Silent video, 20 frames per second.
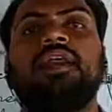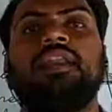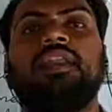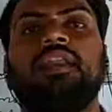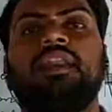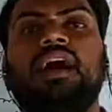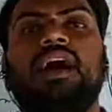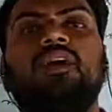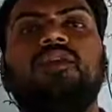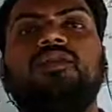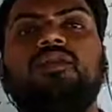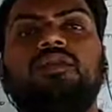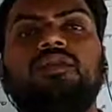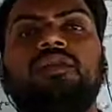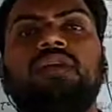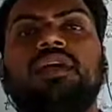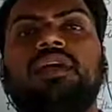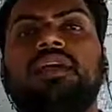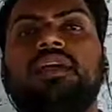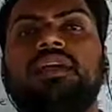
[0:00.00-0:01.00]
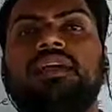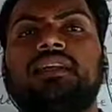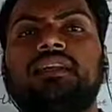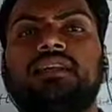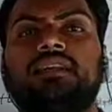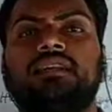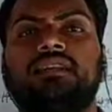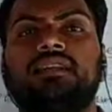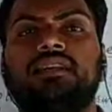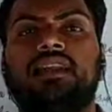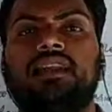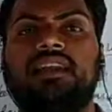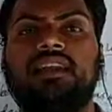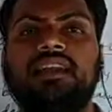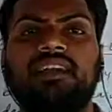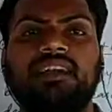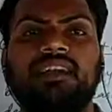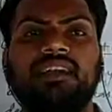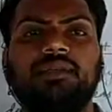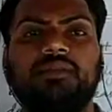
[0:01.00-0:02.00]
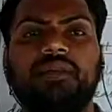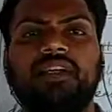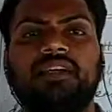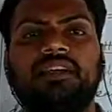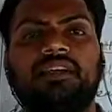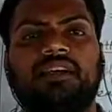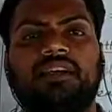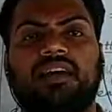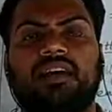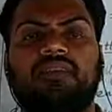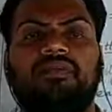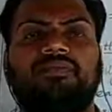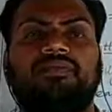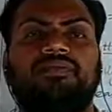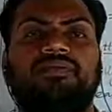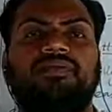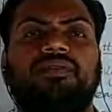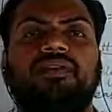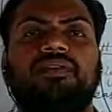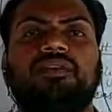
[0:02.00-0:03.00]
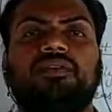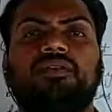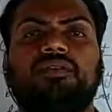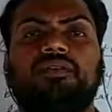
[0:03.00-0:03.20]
Now it is little bit tough